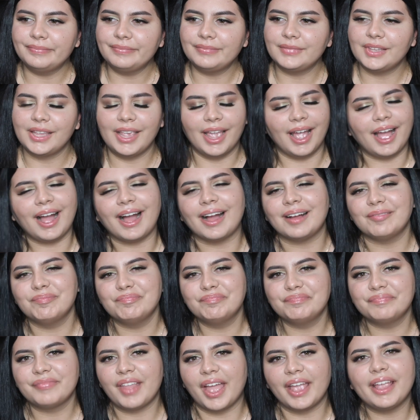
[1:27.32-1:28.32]
yeah,
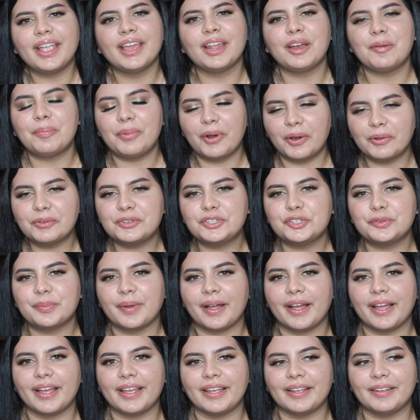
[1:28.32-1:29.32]
I get approached
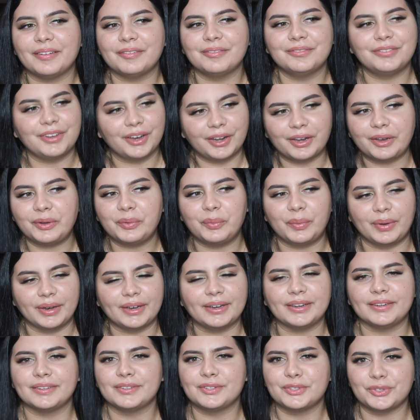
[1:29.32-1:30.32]
by very
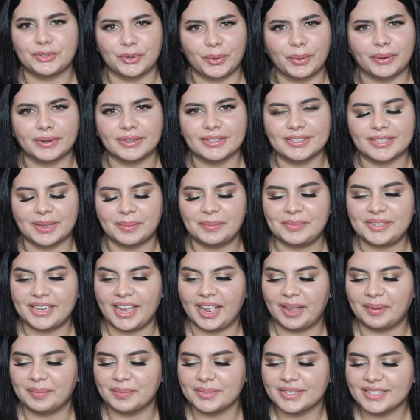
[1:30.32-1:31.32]
weird stores
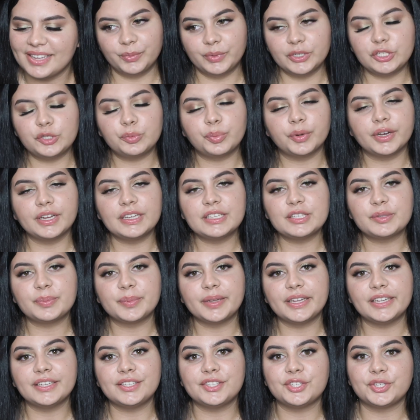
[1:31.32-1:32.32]
sometimes. Which brings
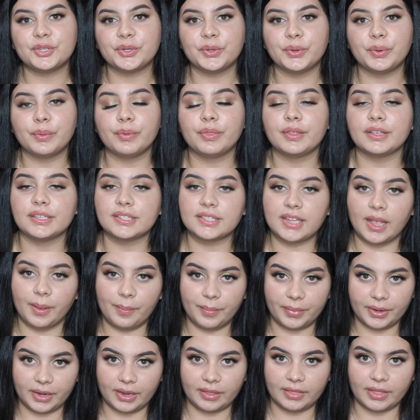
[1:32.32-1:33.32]
me to this
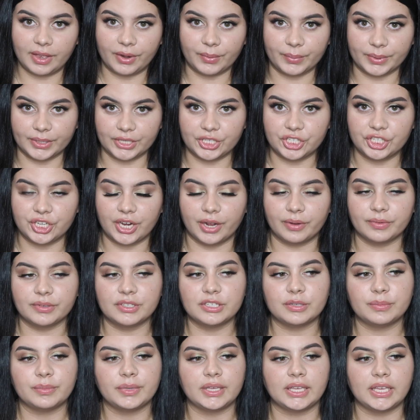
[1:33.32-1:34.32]
company that reached out
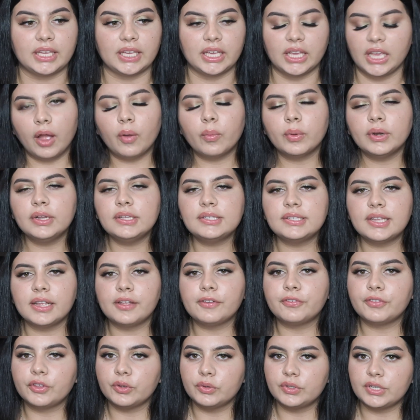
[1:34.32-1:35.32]
to me, I want to say
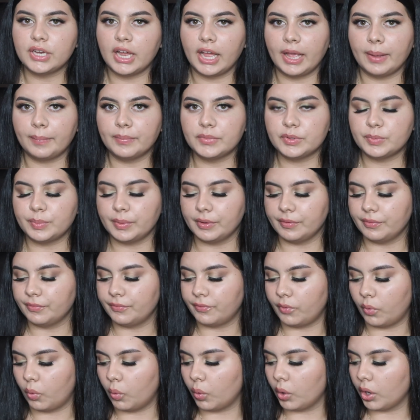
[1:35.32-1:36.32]
a few times
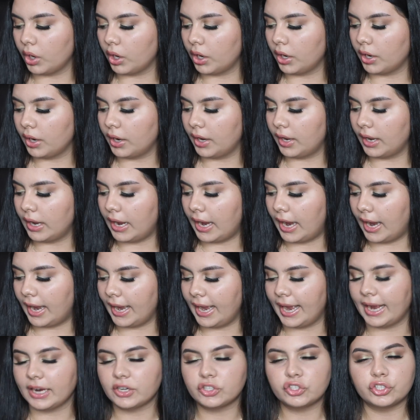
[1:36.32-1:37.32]
before I
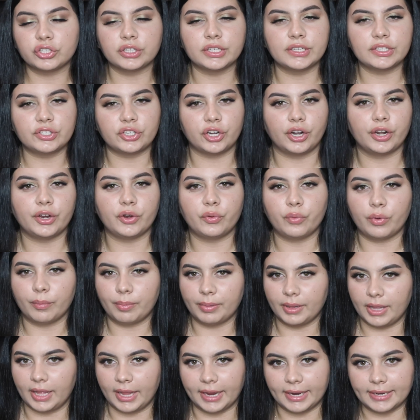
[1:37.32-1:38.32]
actually started
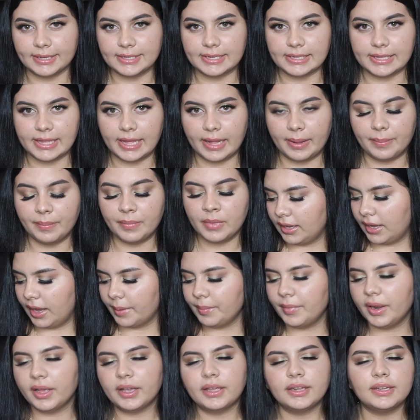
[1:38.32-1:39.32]
replying to them.
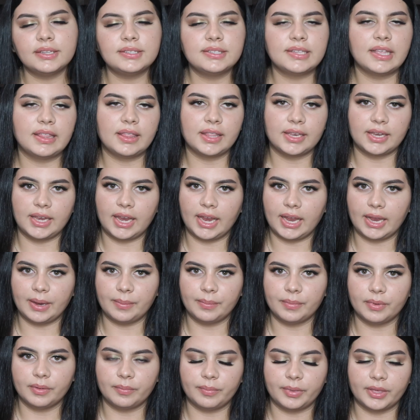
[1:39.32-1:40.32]
I'm not gonna say the
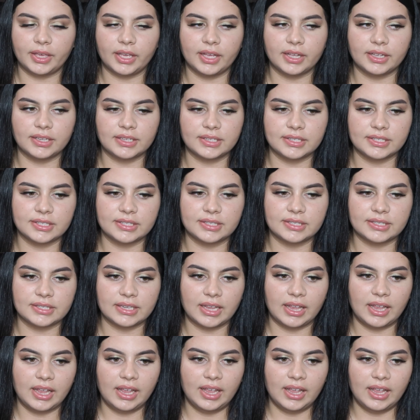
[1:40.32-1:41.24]
name because